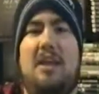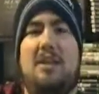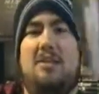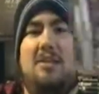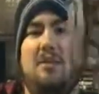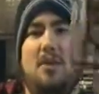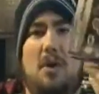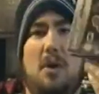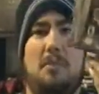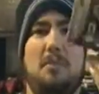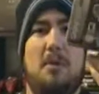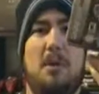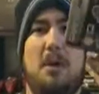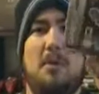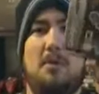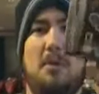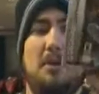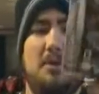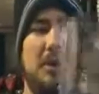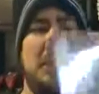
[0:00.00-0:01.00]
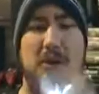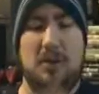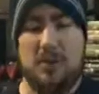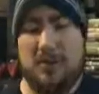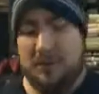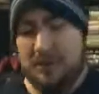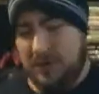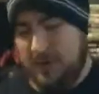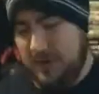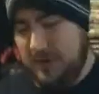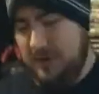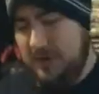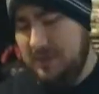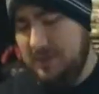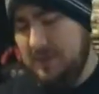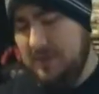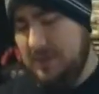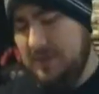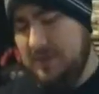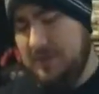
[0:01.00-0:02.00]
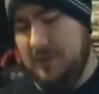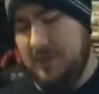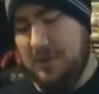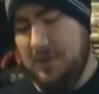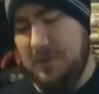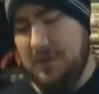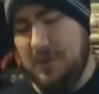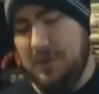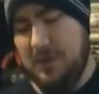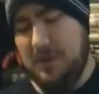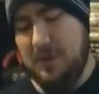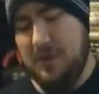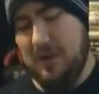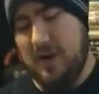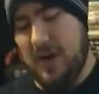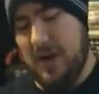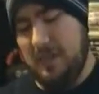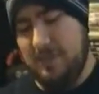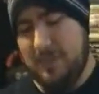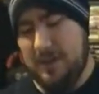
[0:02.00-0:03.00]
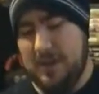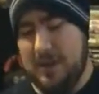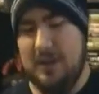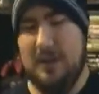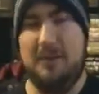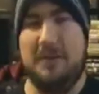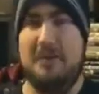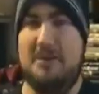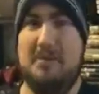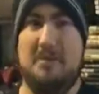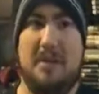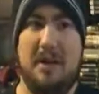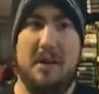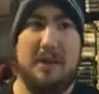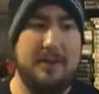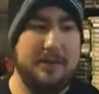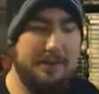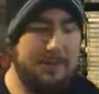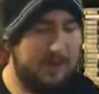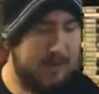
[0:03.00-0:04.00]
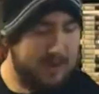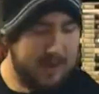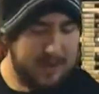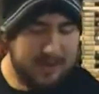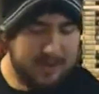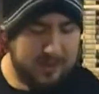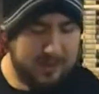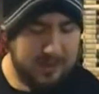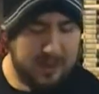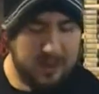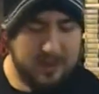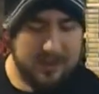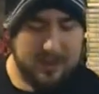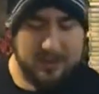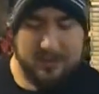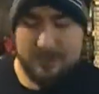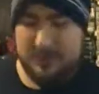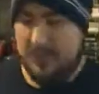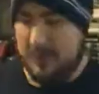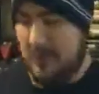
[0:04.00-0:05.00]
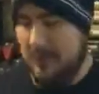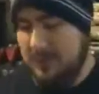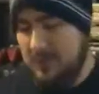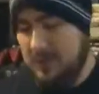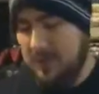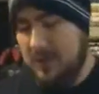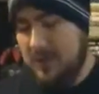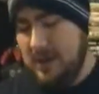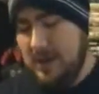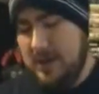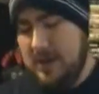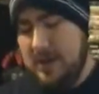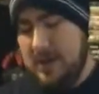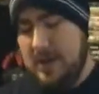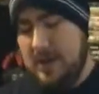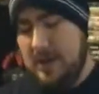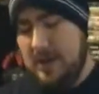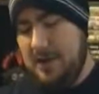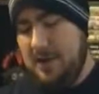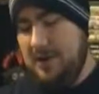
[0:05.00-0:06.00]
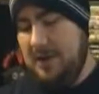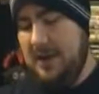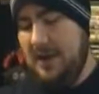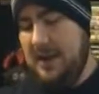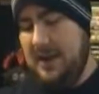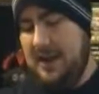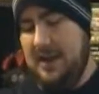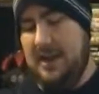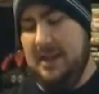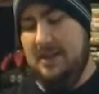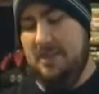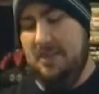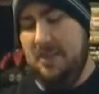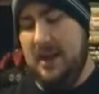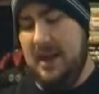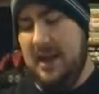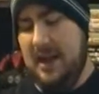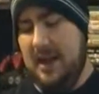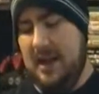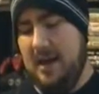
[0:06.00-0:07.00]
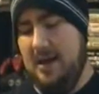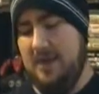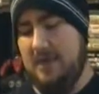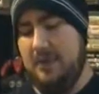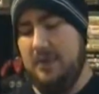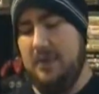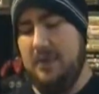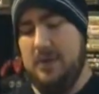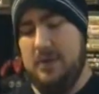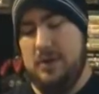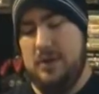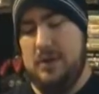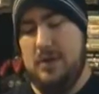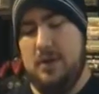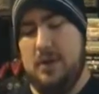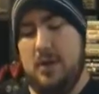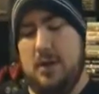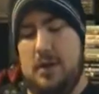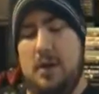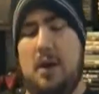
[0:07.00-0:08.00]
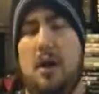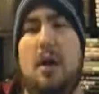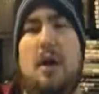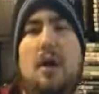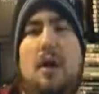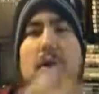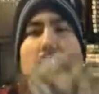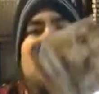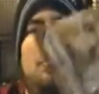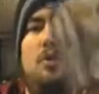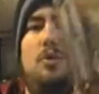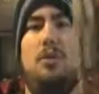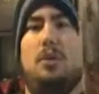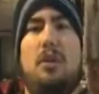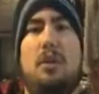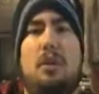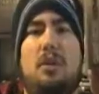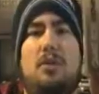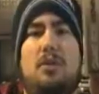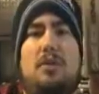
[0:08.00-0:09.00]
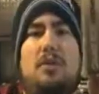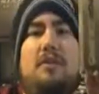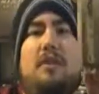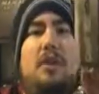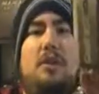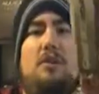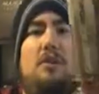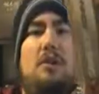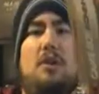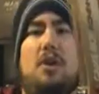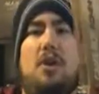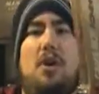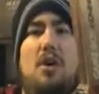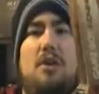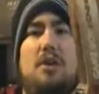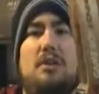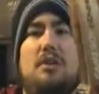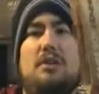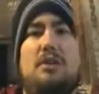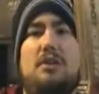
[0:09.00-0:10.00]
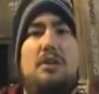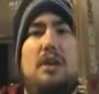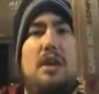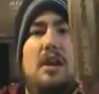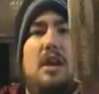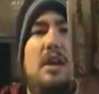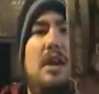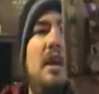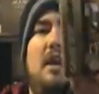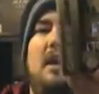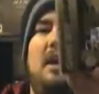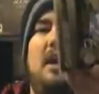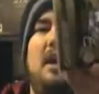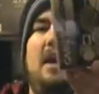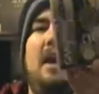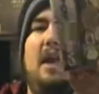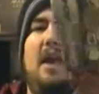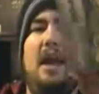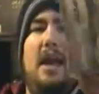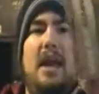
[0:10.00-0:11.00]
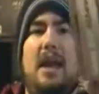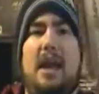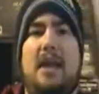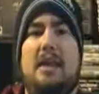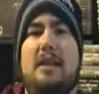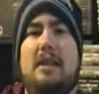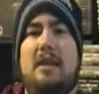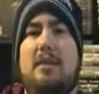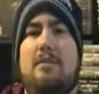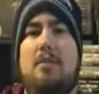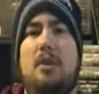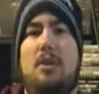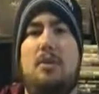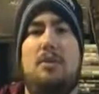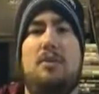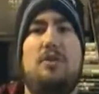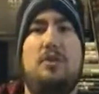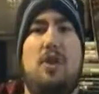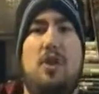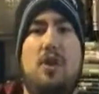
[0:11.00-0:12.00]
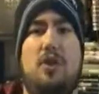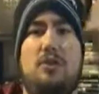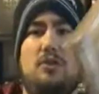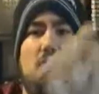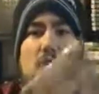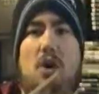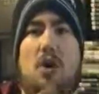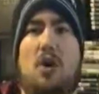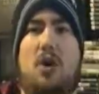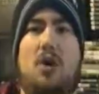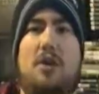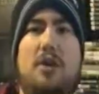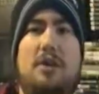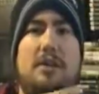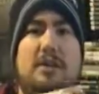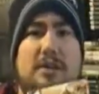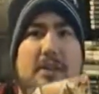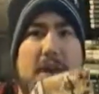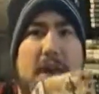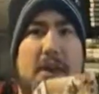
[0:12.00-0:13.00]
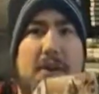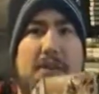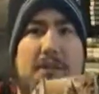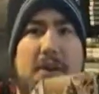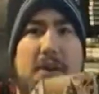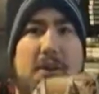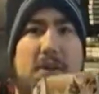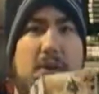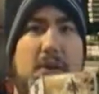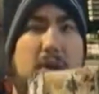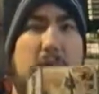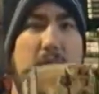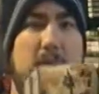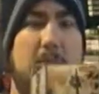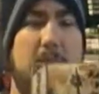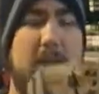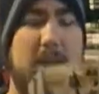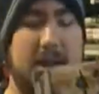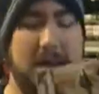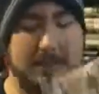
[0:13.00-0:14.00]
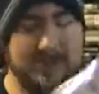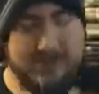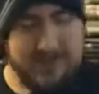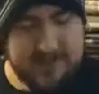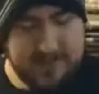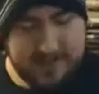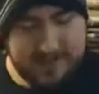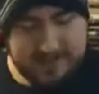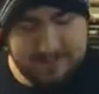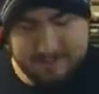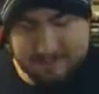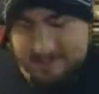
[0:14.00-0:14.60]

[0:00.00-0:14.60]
So I'm on the look for another copy of this, not to play it. God, that was awful. Okay, and then we have Yu-Gi-Oh! The Sacred Cards, and the bonus cards are inside of here, unmolested.